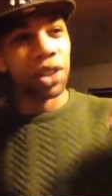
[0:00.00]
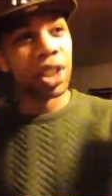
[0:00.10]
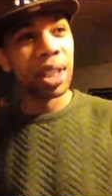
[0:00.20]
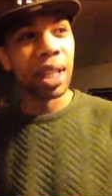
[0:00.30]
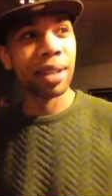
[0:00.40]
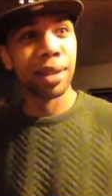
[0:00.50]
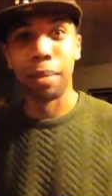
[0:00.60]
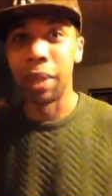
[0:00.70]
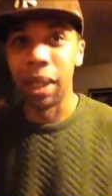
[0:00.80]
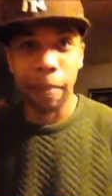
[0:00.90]
she said
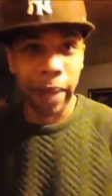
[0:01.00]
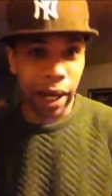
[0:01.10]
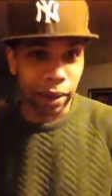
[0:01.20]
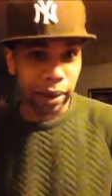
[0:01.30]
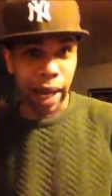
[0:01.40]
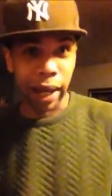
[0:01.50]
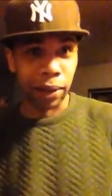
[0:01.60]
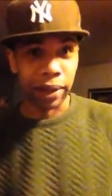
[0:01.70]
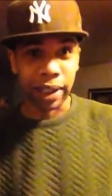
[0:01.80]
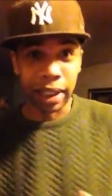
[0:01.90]
something about
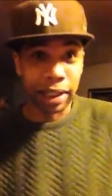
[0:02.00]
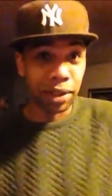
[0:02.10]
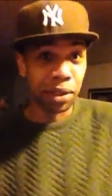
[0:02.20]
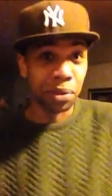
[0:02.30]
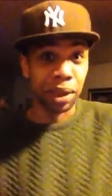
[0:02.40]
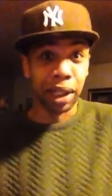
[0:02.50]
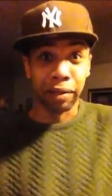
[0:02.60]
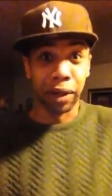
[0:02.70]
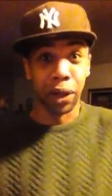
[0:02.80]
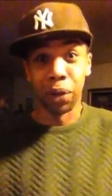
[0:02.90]
how the kids don't
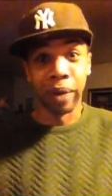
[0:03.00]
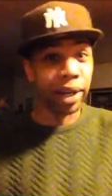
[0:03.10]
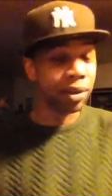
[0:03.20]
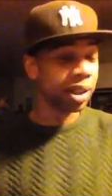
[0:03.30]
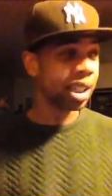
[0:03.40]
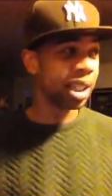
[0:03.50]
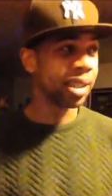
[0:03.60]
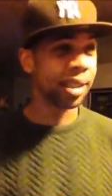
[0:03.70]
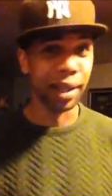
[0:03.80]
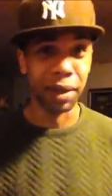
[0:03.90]
love her. Why don't the
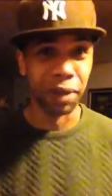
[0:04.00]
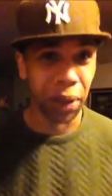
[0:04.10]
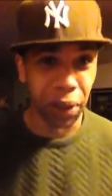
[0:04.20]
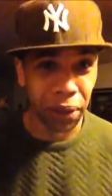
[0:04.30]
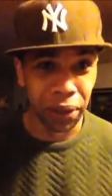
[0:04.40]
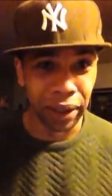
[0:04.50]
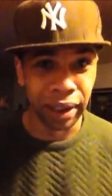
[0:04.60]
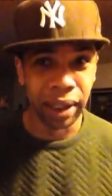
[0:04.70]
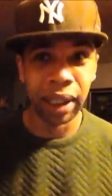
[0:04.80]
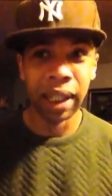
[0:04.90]
kids love her?
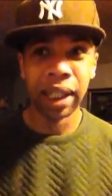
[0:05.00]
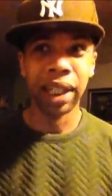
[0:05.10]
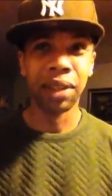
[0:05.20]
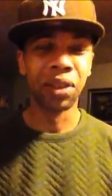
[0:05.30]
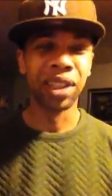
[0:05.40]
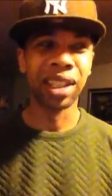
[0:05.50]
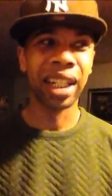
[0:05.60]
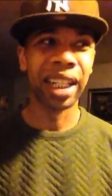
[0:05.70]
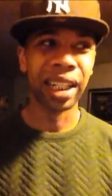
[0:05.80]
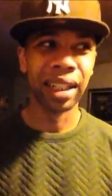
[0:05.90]
And Henry's
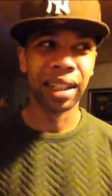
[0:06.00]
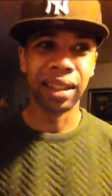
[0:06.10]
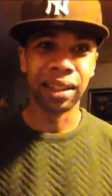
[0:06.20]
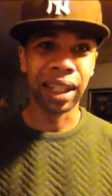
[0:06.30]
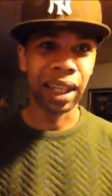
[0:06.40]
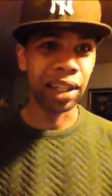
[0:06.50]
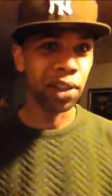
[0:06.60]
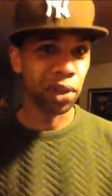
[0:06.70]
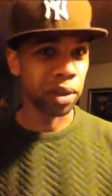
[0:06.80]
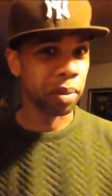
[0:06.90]
like, "Okay,
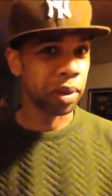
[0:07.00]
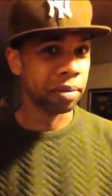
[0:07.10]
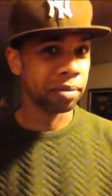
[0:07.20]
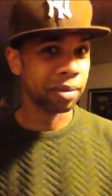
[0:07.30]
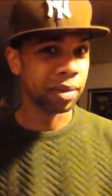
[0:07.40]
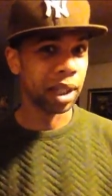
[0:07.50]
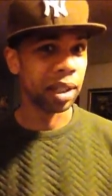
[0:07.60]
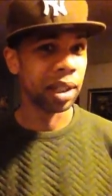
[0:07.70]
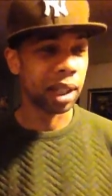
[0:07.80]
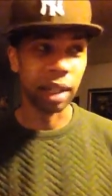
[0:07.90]
you're tripping."
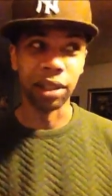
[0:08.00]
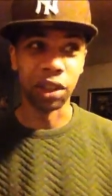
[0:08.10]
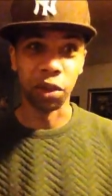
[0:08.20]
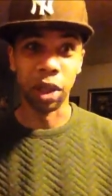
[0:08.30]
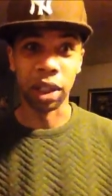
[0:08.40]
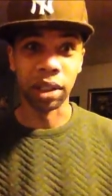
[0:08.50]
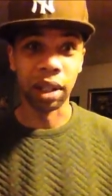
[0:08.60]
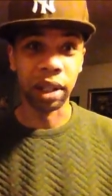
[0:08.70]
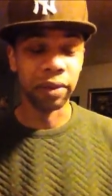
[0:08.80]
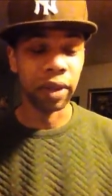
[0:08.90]
and he kind of just walks
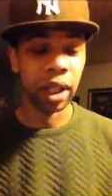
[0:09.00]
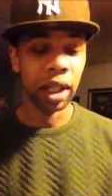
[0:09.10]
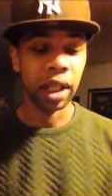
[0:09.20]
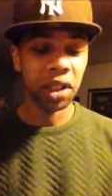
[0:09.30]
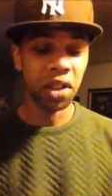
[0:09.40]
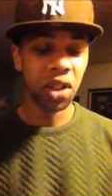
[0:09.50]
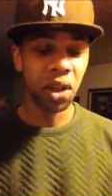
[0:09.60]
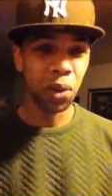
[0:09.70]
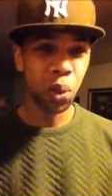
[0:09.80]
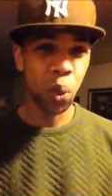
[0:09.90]
off.
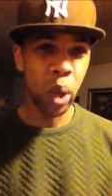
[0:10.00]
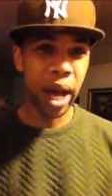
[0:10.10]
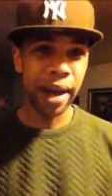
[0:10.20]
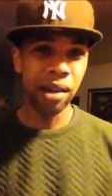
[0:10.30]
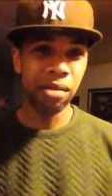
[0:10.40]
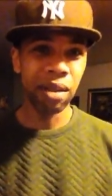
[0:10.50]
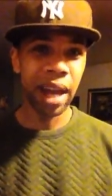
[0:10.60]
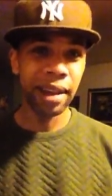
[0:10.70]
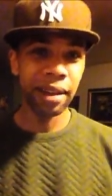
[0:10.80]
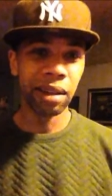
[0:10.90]
So I don't
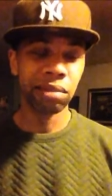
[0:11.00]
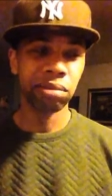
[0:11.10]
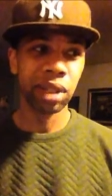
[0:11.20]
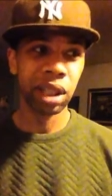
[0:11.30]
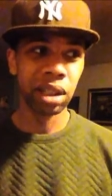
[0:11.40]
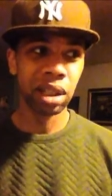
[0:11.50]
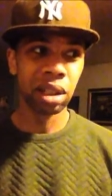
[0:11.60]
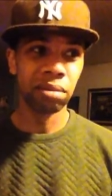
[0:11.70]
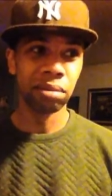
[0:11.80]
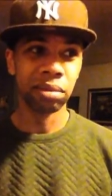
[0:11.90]
like this